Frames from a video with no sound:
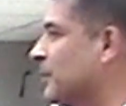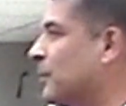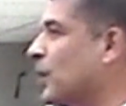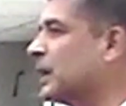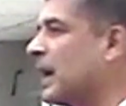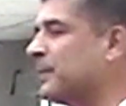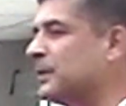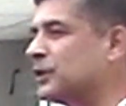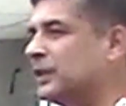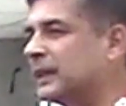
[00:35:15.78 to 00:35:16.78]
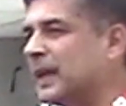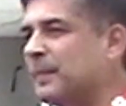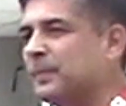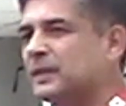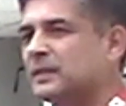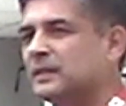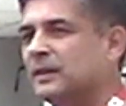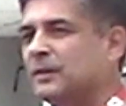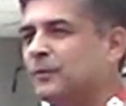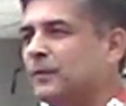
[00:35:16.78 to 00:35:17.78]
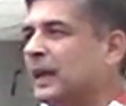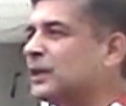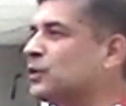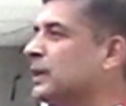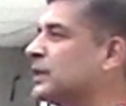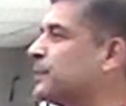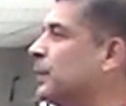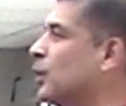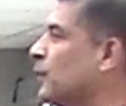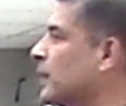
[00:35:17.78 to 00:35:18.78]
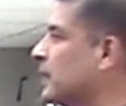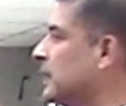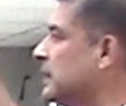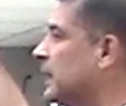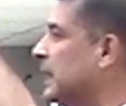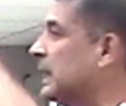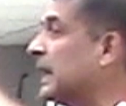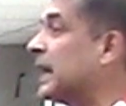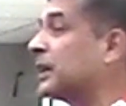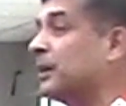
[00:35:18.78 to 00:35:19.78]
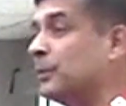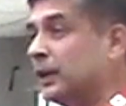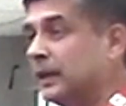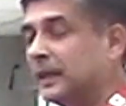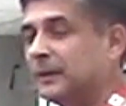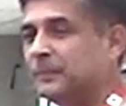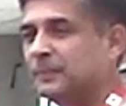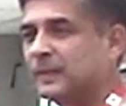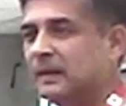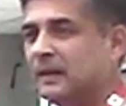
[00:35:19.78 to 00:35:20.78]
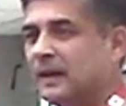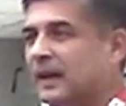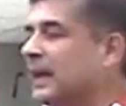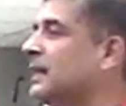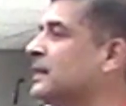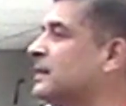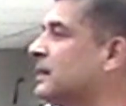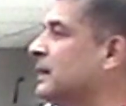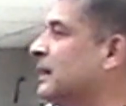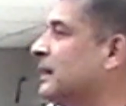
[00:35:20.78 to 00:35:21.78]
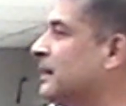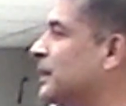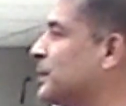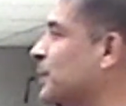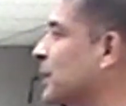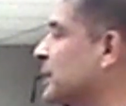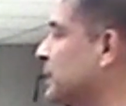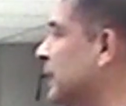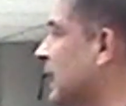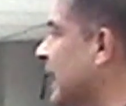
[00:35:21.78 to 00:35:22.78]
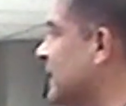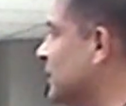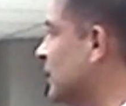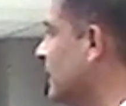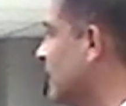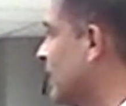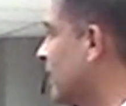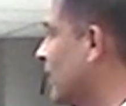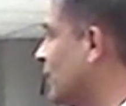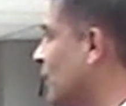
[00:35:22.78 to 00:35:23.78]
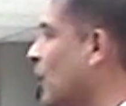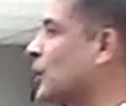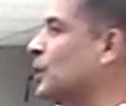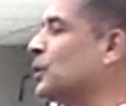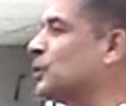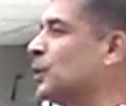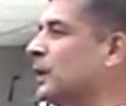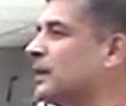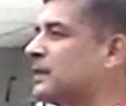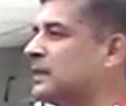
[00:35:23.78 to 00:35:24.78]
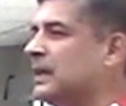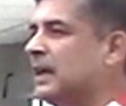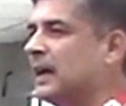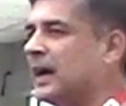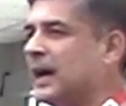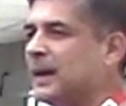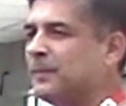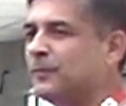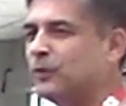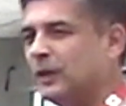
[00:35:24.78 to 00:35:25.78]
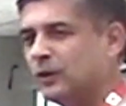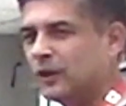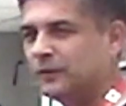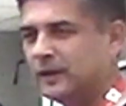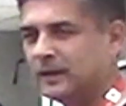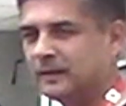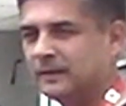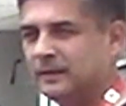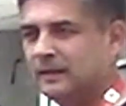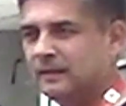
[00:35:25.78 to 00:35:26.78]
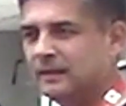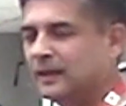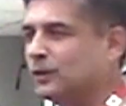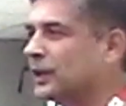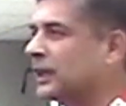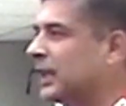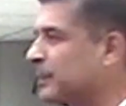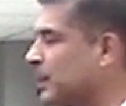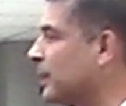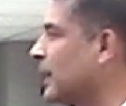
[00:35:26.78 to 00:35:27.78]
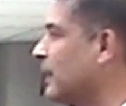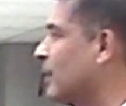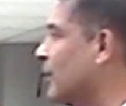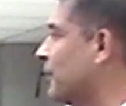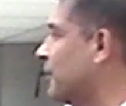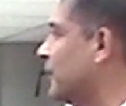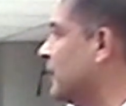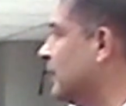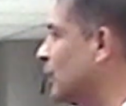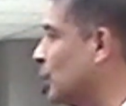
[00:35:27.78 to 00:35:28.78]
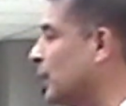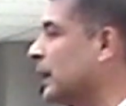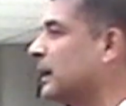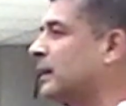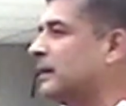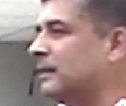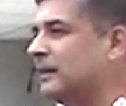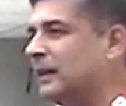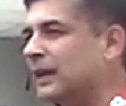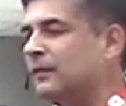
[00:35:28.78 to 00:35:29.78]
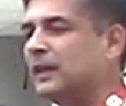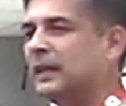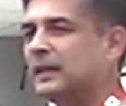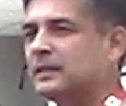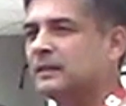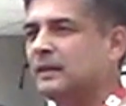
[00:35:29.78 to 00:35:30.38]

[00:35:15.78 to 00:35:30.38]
What happens on the campus will actually spill over in the entire community. And hence, the responsibility lies on all your shoulders. I am fully confident that you are capable of doing it, delivering it,